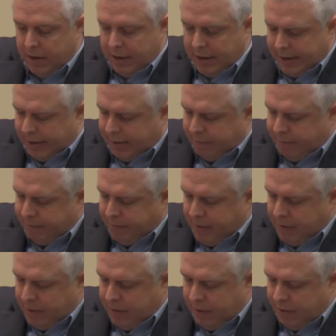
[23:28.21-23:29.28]
Um,
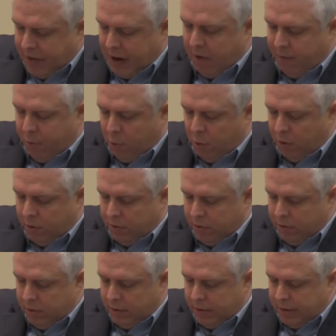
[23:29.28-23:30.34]
therefore,
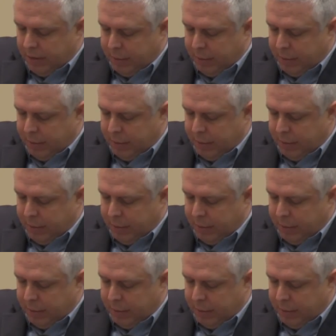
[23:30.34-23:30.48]
uh,